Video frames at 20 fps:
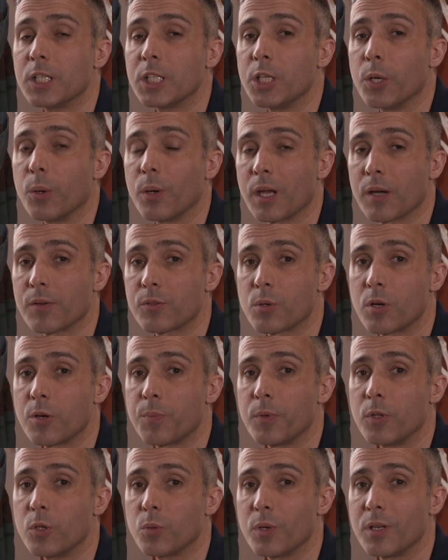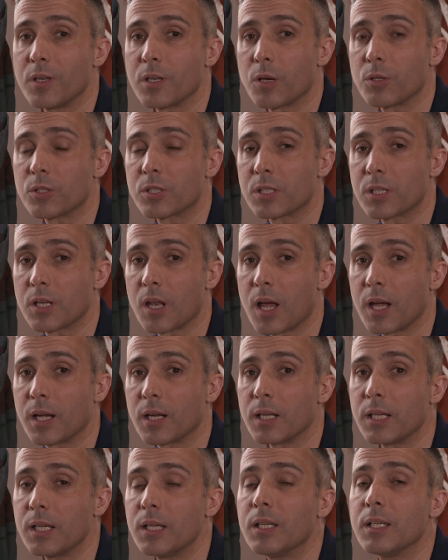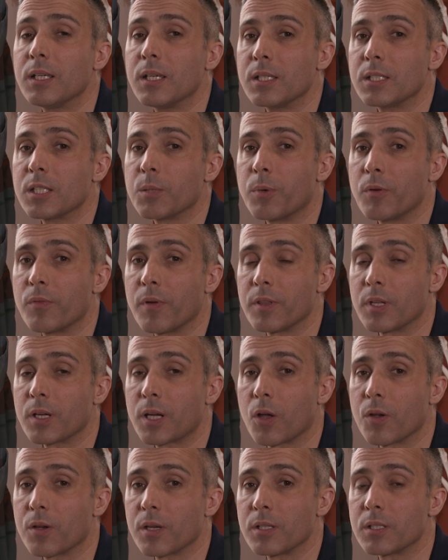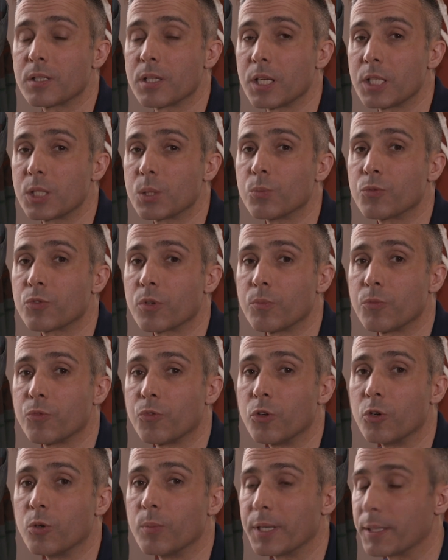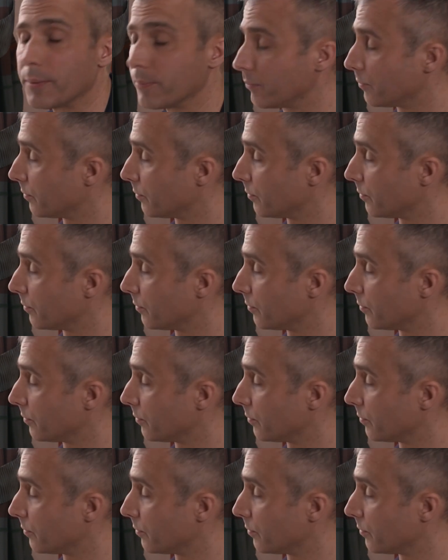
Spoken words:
You only have to open the window slightly to prevent the condensation from forming.